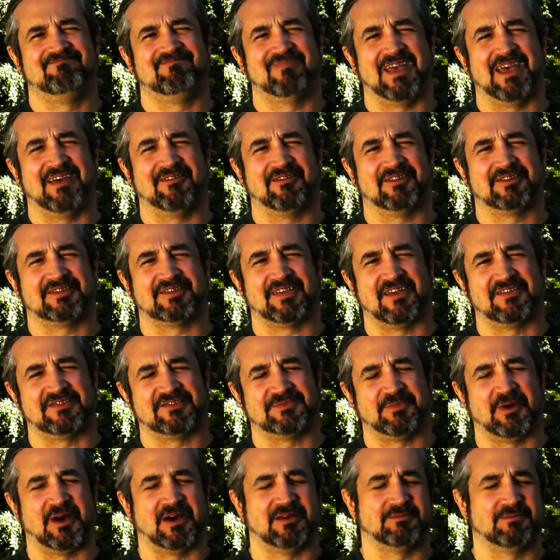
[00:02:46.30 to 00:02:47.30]
have a soft
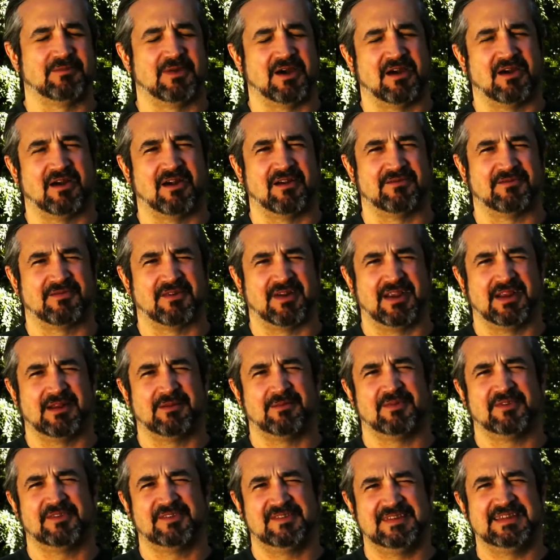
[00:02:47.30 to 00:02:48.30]
spot in my heart for
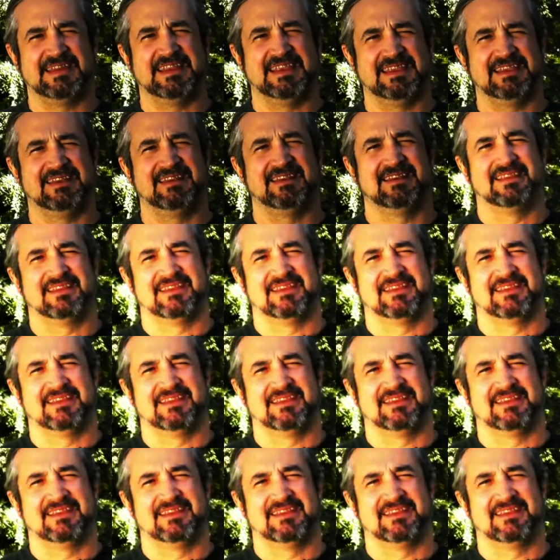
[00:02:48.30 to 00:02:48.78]
animals in need.